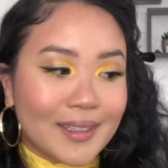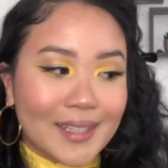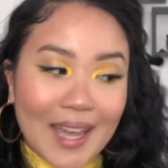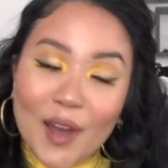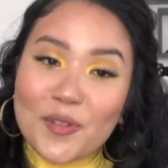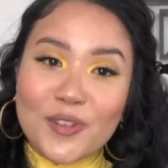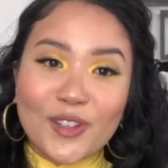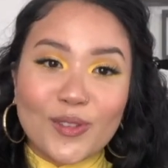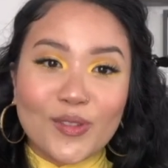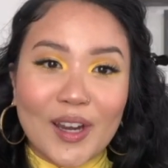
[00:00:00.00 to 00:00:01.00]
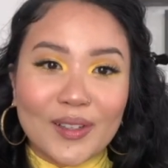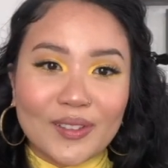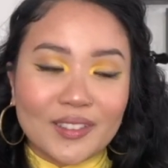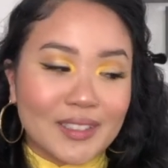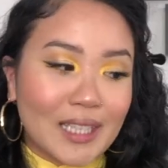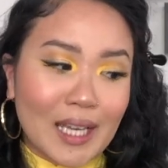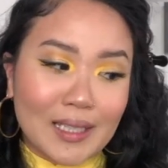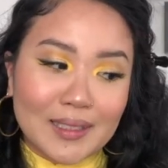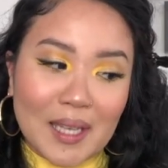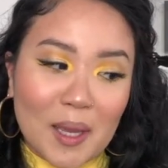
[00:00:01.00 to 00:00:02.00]
Now for the freckles,
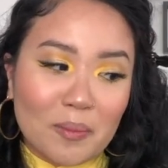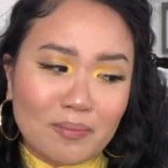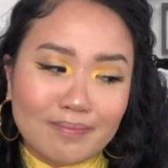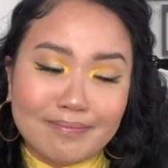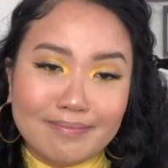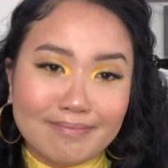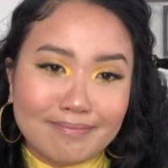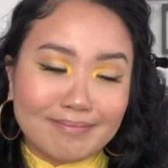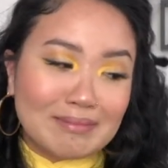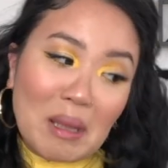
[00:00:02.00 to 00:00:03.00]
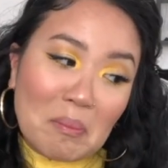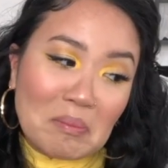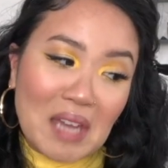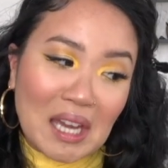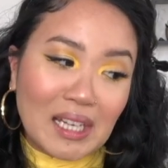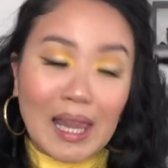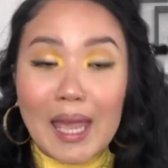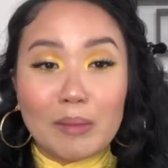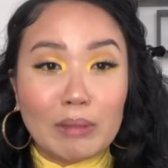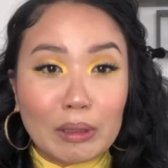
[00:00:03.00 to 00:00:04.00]
guys. I'm not gonna lie,
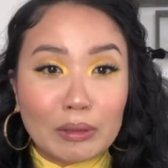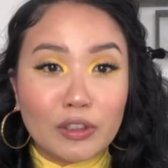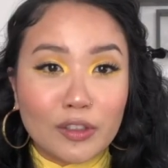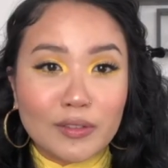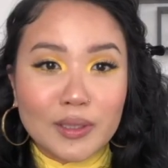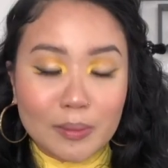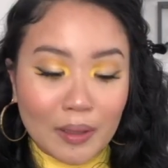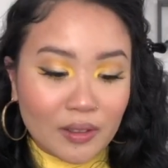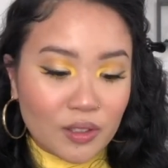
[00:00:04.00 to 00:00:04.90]
I'm a little nervous about this